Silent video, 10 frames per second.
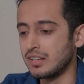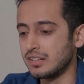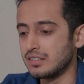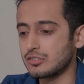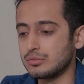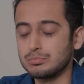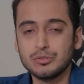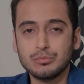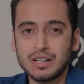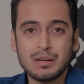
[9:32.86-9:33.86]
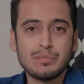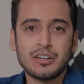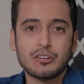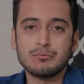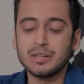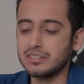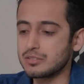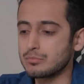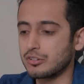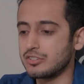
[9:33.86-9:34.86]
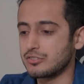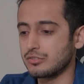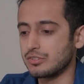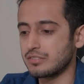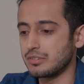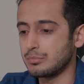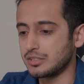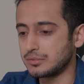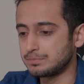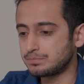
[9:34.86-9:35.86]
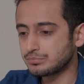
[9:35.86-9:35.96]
So I am better off paying this mortgage insurance every month.